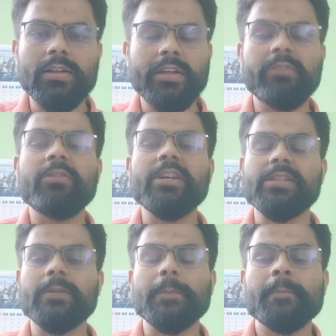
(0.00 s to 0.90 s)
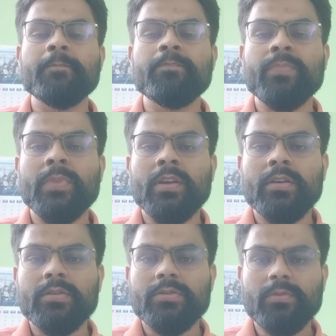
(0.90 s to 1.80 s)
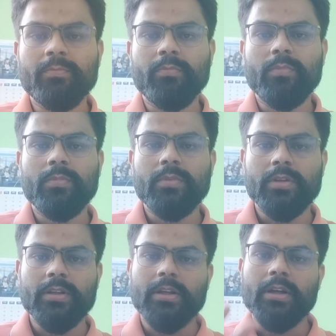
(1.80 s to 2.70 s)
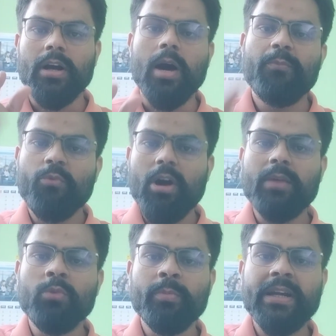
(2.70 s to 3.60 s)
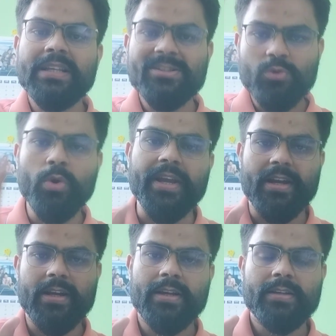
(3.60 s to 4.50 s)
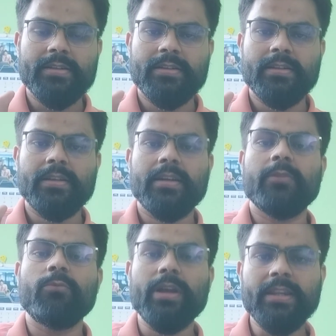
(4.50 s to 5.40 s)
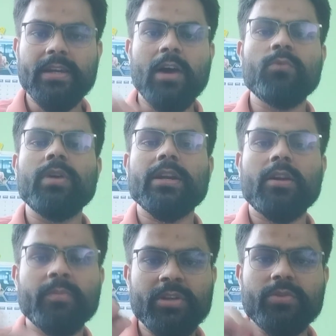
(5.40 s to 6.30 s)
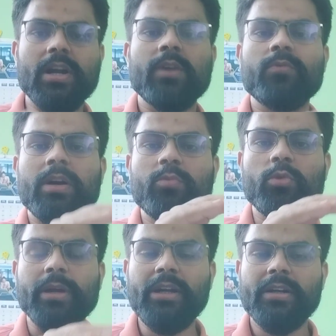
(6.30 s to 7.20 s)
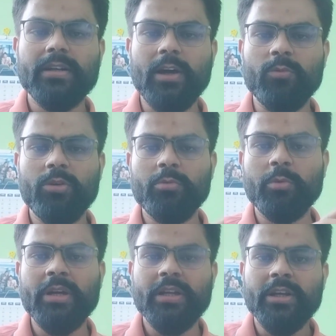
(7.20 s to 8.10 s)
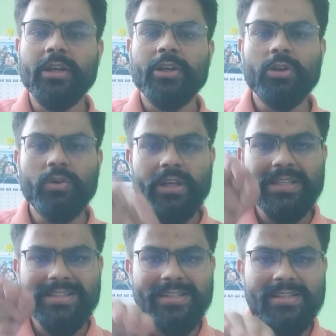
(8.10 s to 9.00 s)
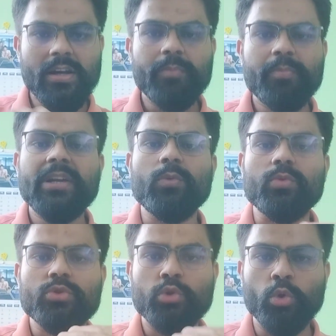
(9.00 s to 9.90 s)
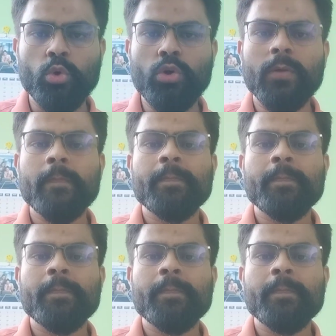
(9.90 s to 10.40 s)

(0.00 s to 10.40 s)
inflation. So upward movement is quick. When coming to downward movement, it's a bit slow.